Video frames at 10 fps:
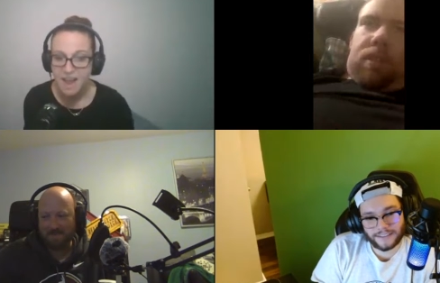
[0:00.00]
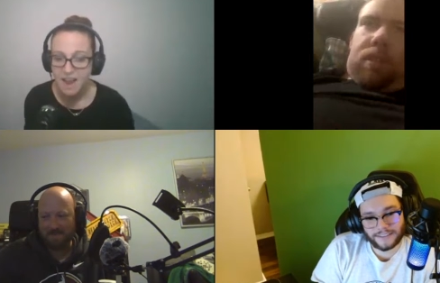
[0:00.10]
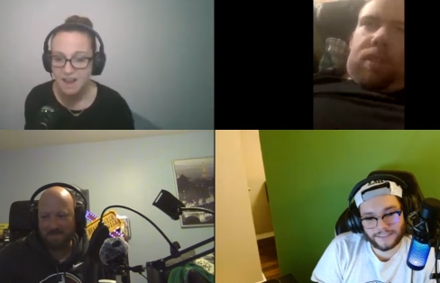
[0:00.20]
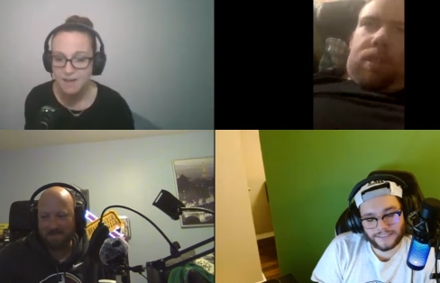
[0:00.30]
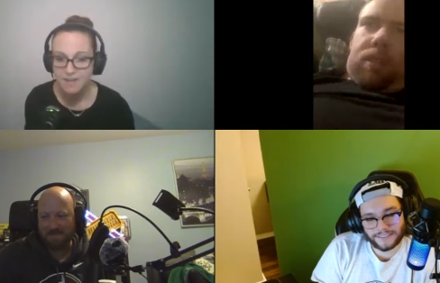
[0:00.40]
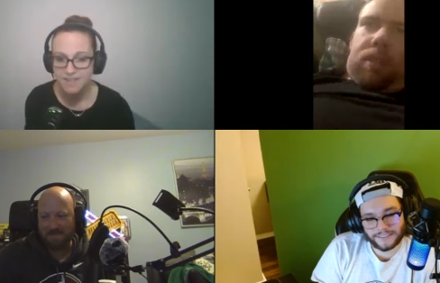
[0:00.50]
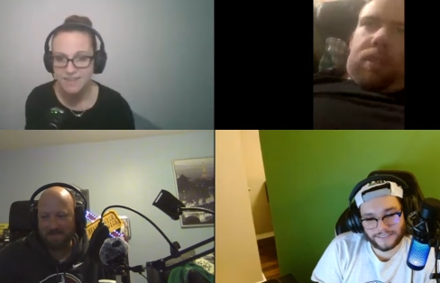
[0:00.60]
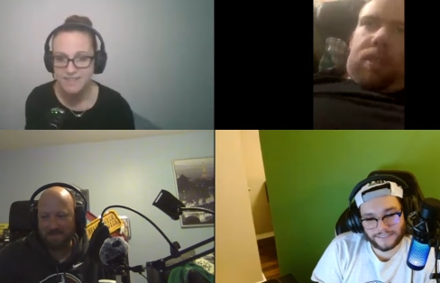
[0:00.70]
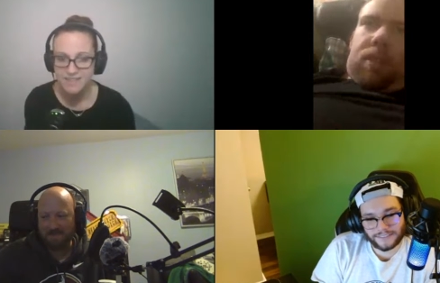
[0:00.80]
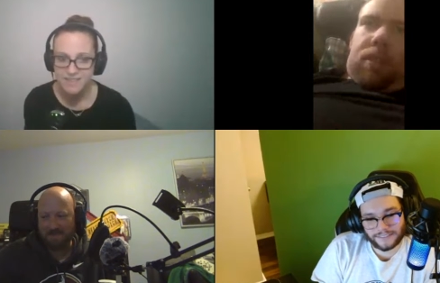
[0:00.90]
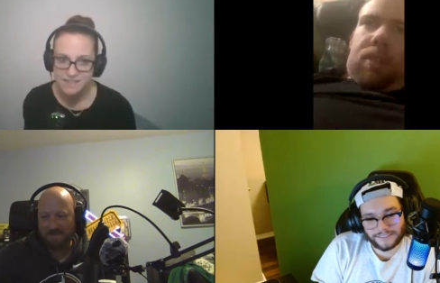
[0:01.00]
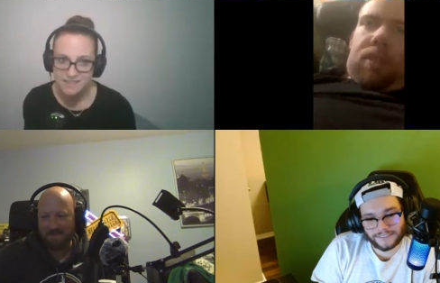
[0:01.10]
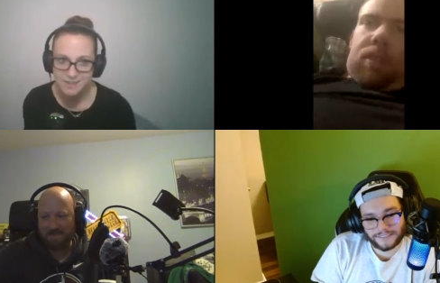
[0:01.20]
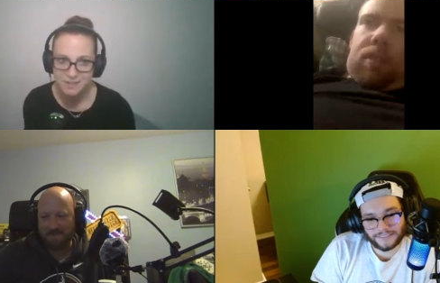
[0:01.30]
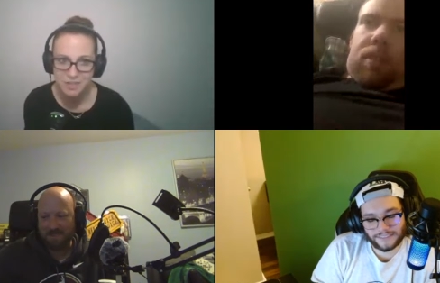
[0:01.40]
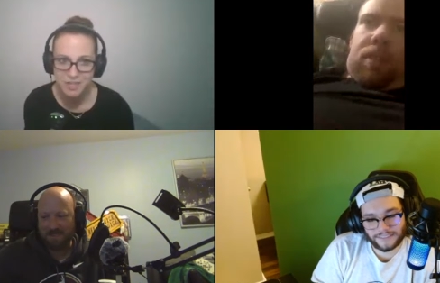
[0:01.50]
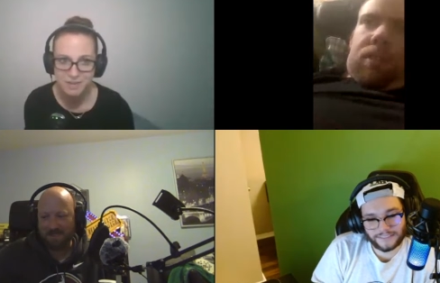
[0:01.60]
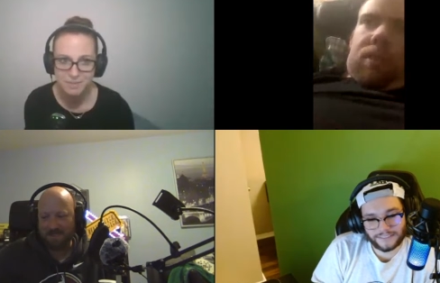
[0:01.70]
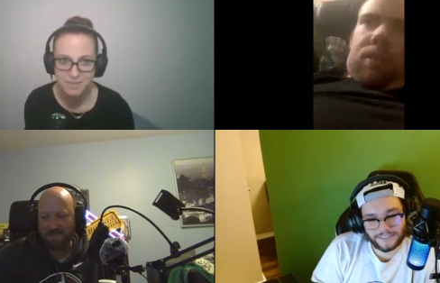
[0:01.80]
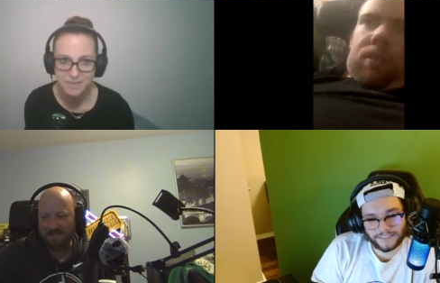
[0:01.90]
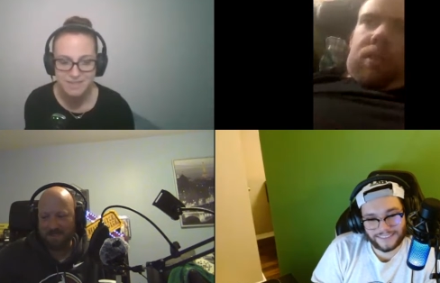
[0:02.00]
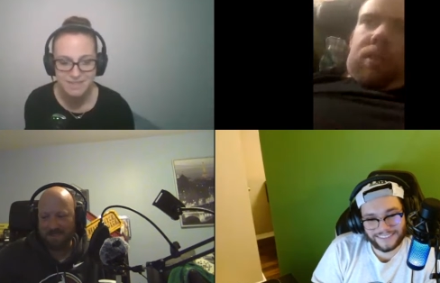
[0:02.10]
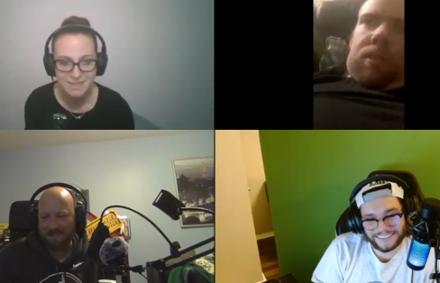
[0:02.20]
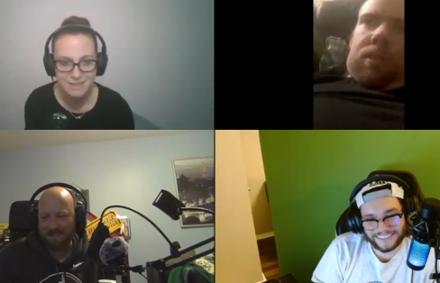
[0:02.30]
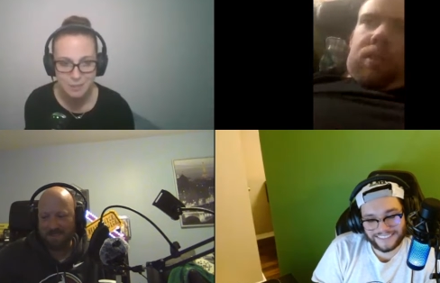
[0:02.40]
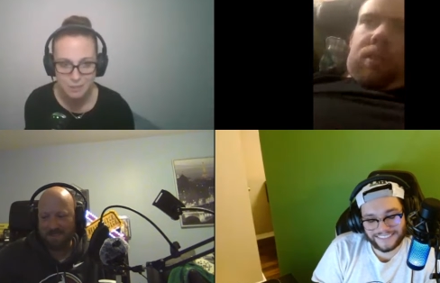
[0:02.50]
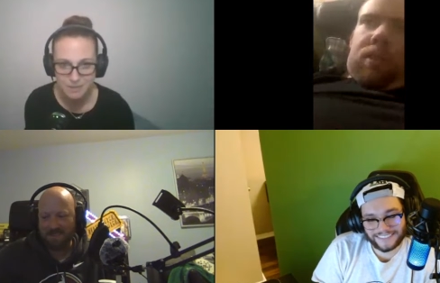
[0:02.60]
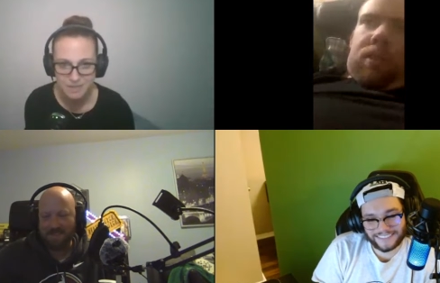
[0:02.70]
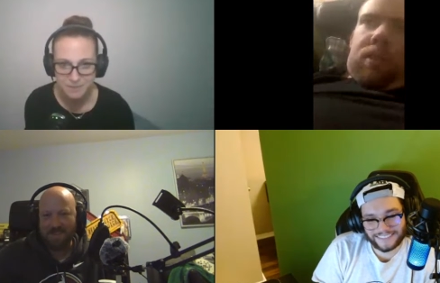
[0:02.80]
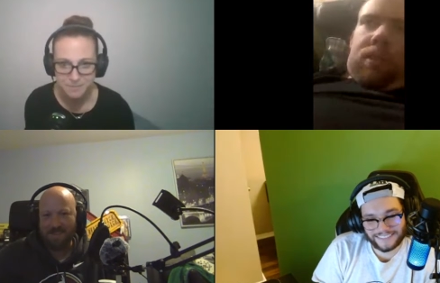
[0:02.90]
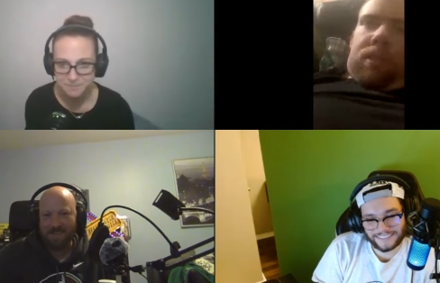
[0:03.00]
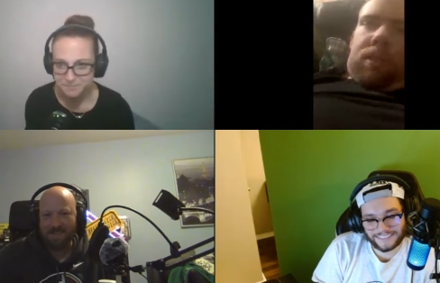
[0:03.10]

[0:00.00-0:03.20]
Speaker 1: Uh, and then it's like insert chip. And so you do it.